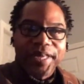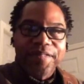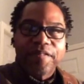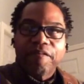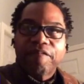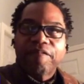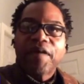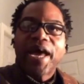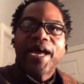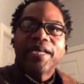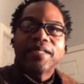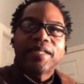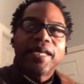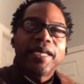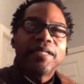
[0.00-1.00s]
In the fact
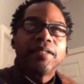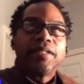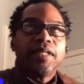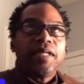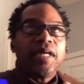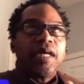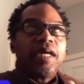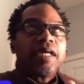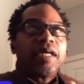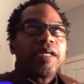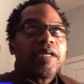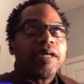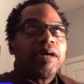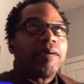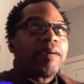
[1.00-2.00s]
that
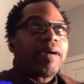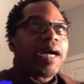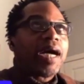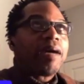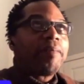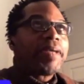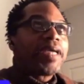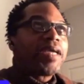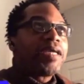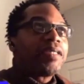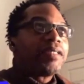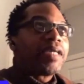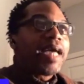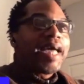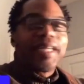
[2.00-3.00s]
I
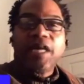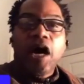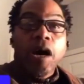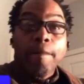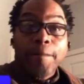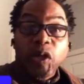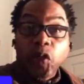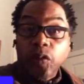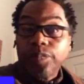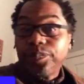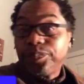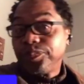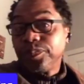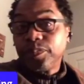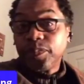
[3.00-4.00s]
mean, and humble,
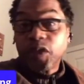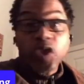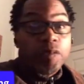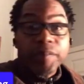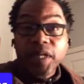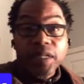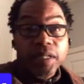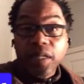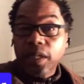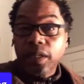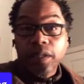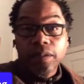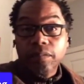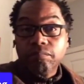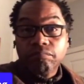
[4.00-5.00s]
humility.
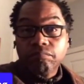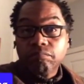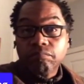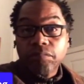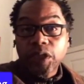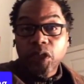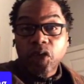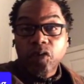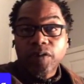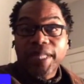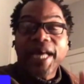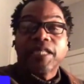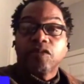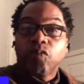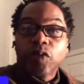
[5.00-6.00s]

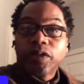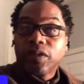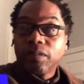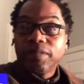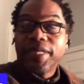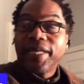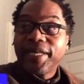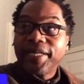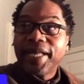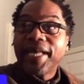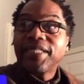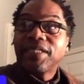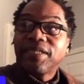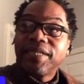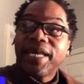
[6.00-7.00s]
That's
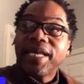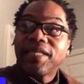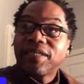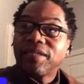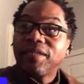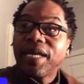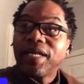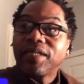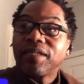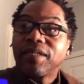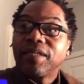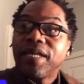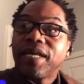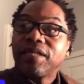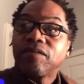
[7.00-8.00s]

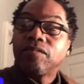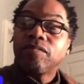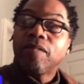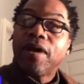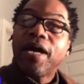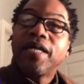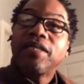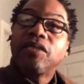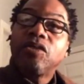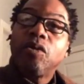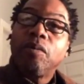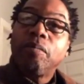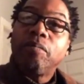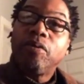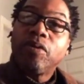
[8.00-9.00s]
that's why it's
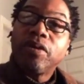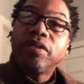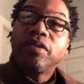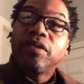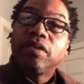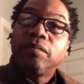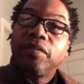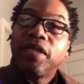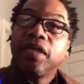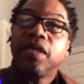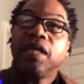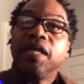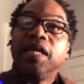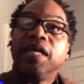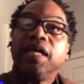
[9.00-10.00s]
so important to me.
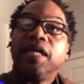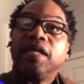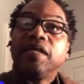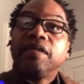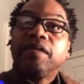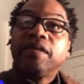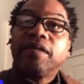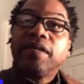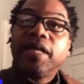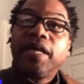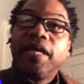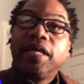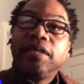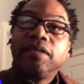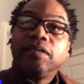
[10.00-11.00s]

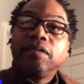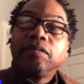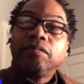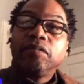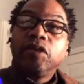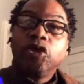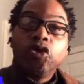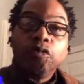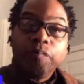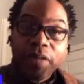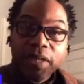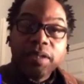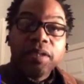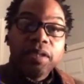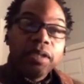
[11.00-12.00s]
And
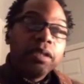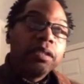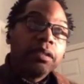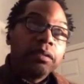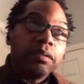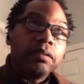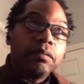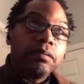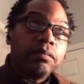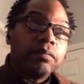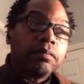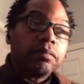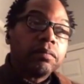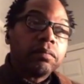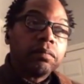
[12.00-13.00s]
humility
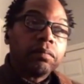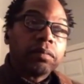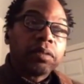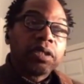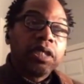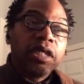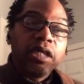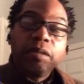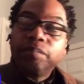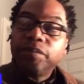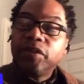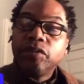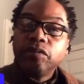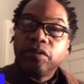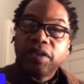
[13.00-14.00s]
keeps
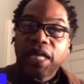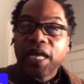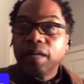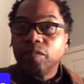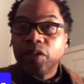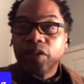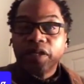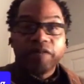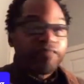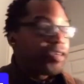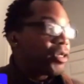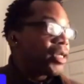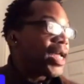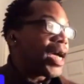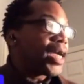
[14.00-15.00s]
you stable. If
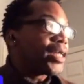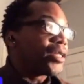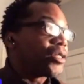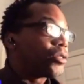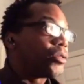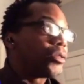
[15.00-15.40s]
you're not,